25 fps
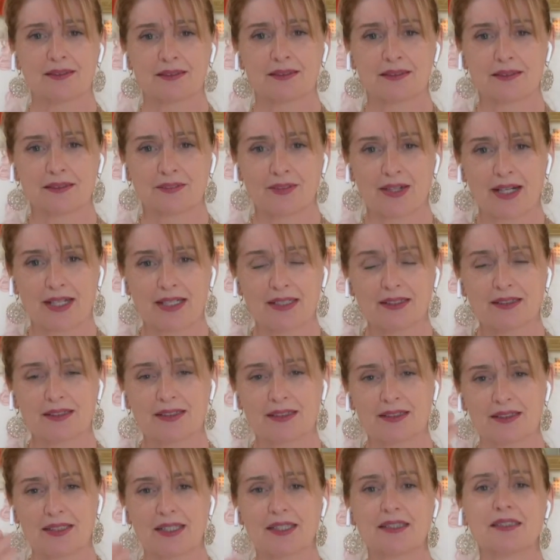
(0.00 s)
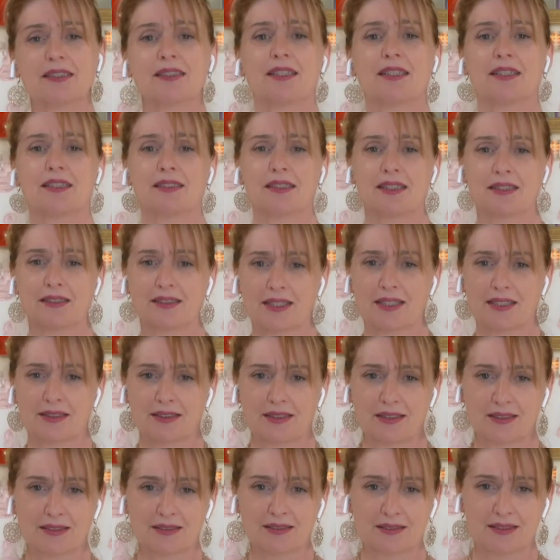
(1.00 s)
right? Da da da da da da
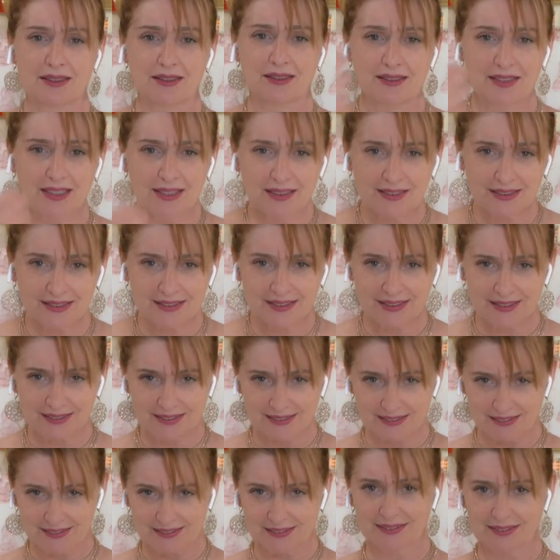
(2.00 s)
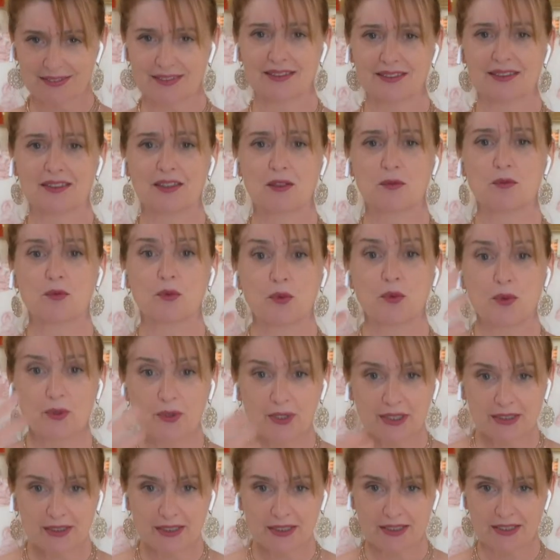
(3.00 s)
da da da da da da. I'm
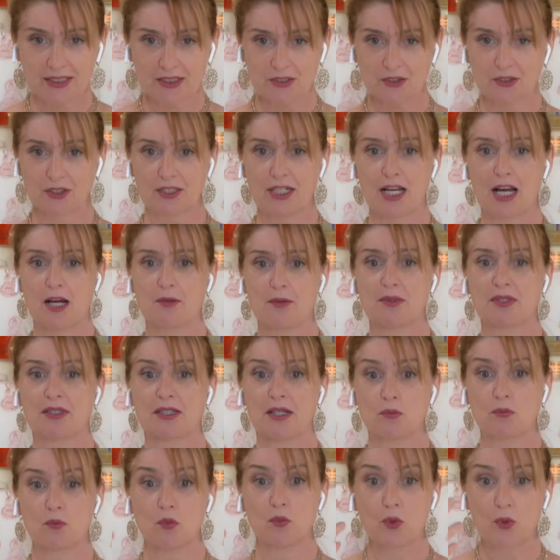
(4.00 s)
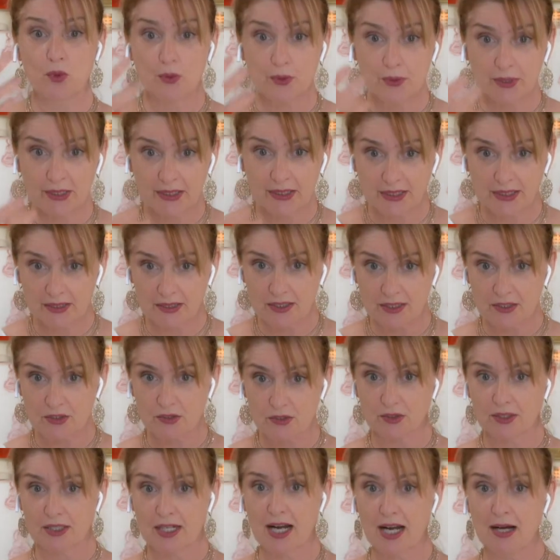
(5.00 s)
worried that this could happen. I'm worried that this
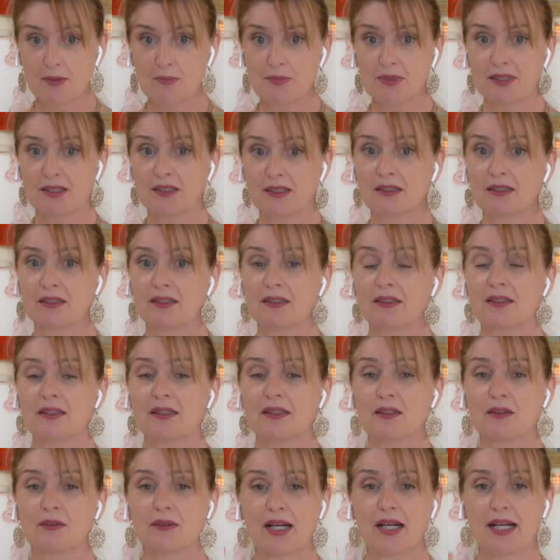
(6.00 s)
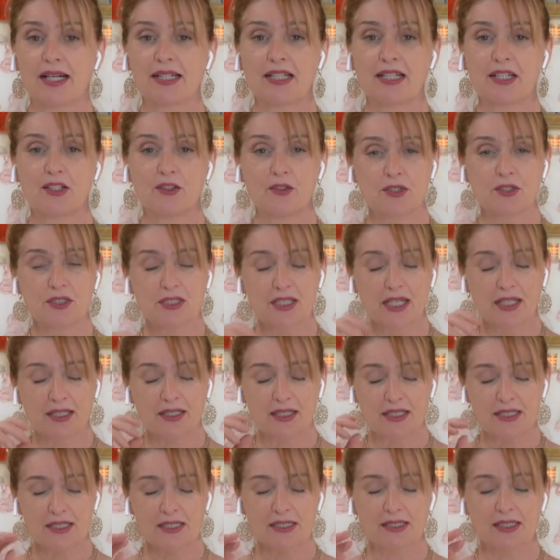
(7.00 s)
could happen, right? And you send
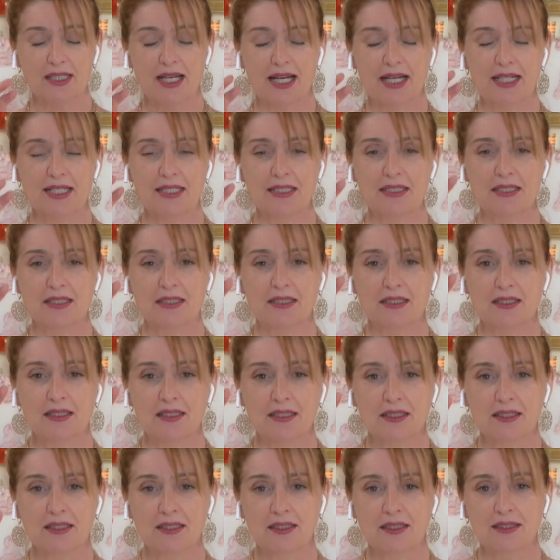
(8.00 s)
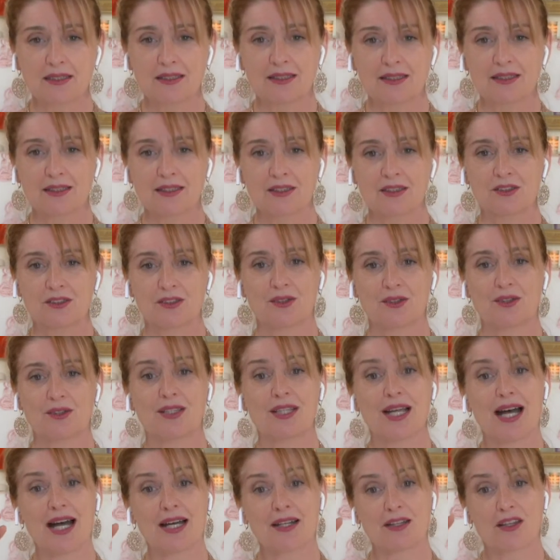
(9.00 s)
this light to
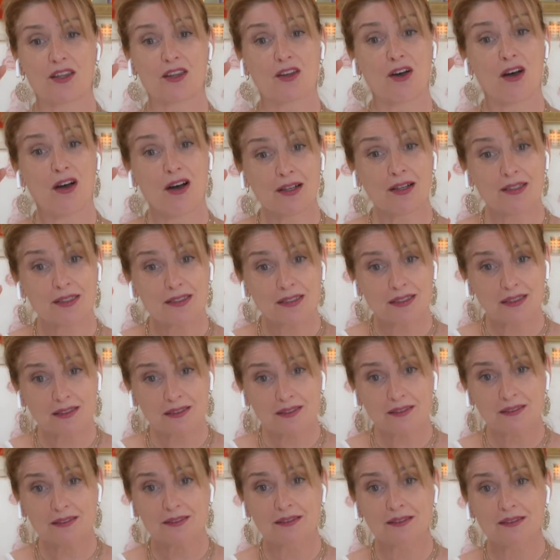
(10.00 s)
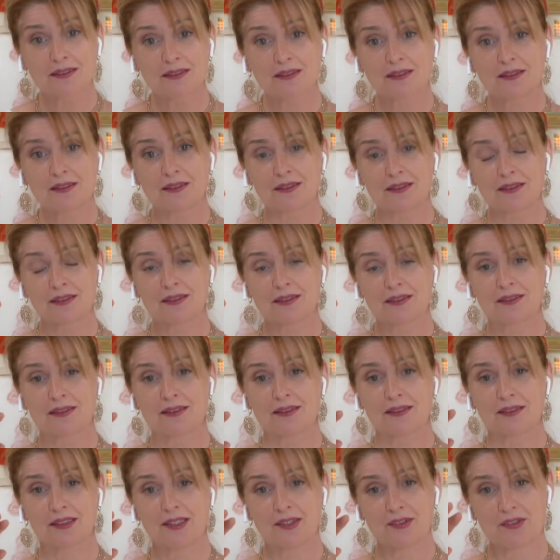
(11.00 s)
that thought.
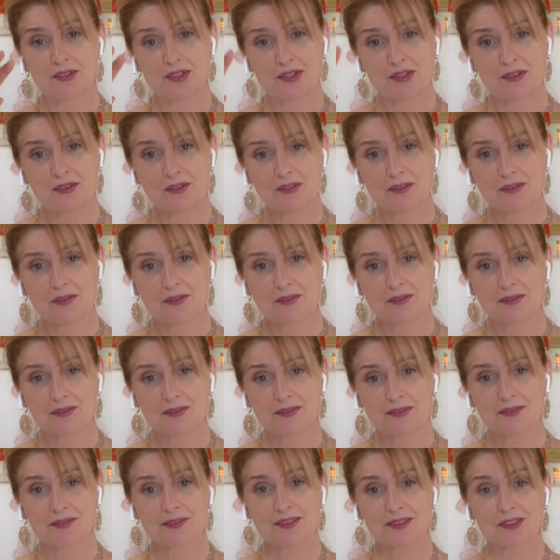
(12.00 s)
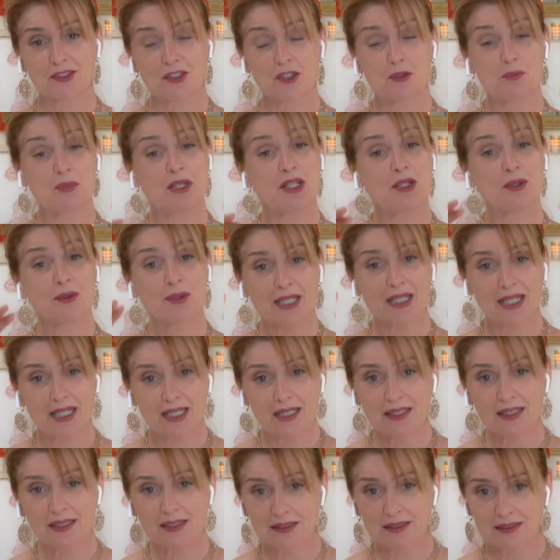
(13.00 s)
You know, it's going to be
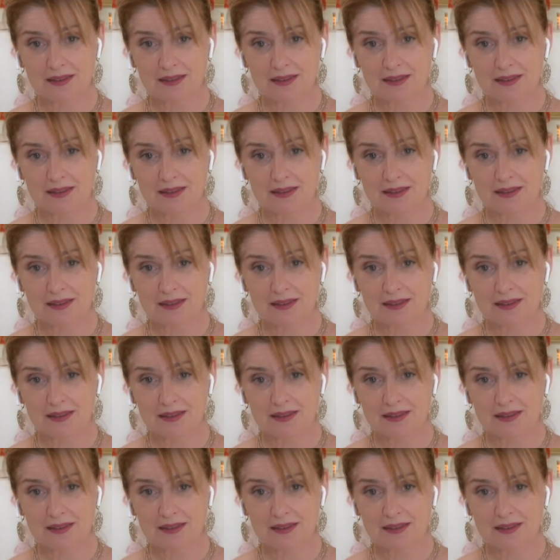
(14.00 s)
okay.